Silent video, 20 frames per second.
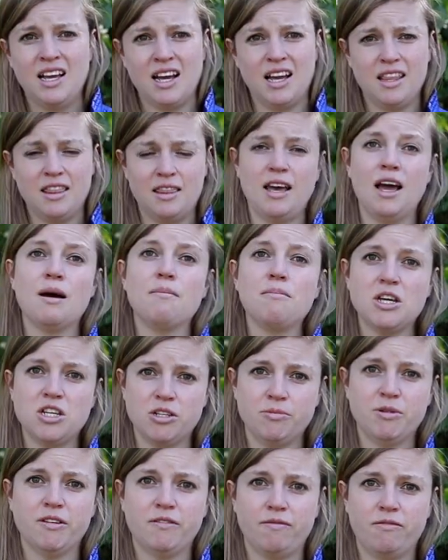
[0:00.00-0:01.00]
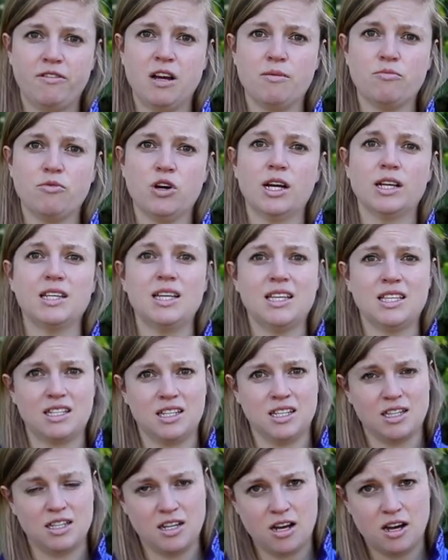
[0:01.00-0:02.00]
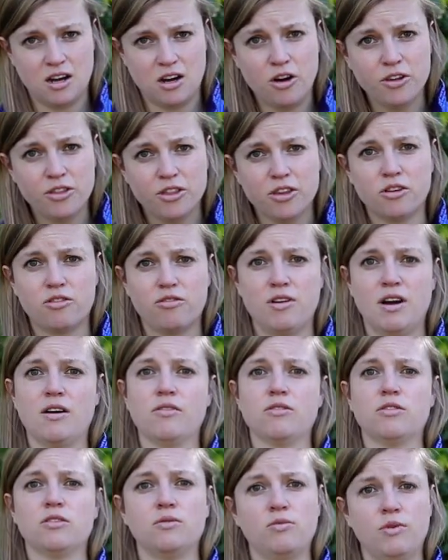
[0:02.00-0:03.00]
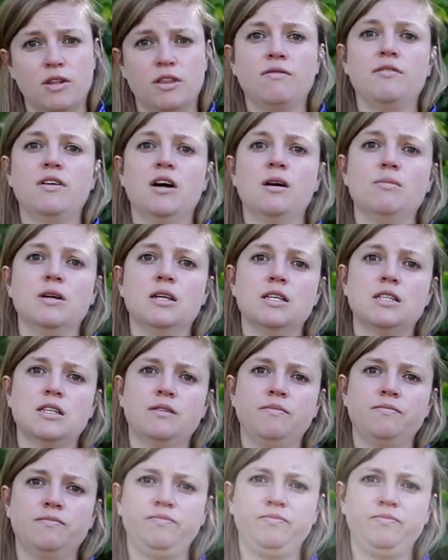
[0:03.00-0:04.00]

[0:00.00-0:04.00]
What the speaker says: And that measurement framework needs to start on the ground with farmers.